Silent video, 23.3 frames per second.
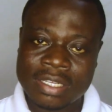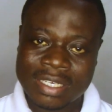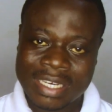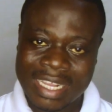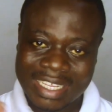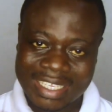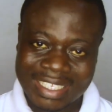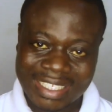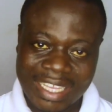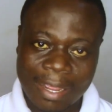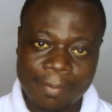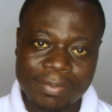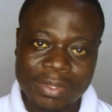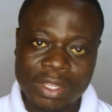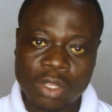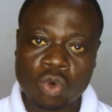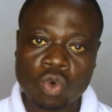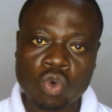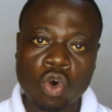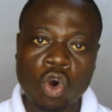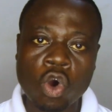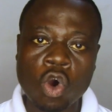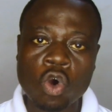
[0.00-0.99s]
there's
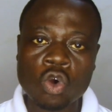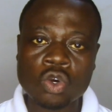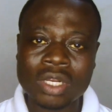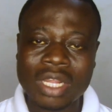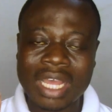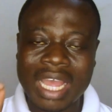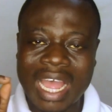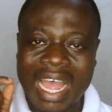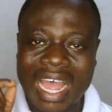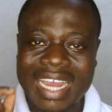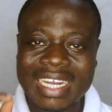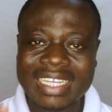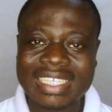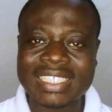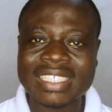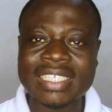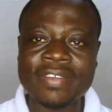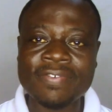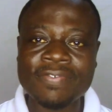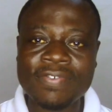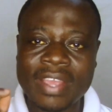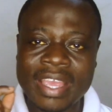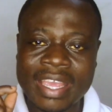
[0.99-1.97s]
something called
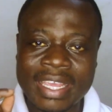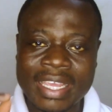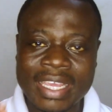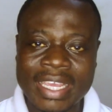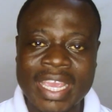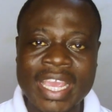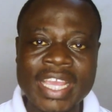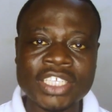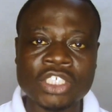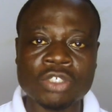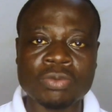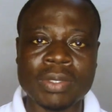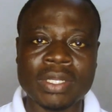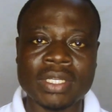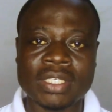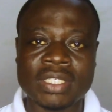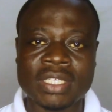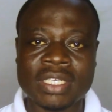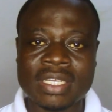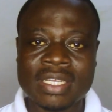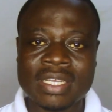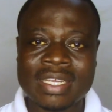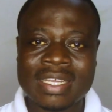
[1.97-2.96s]
active
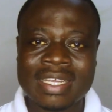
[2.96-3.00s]
engagement,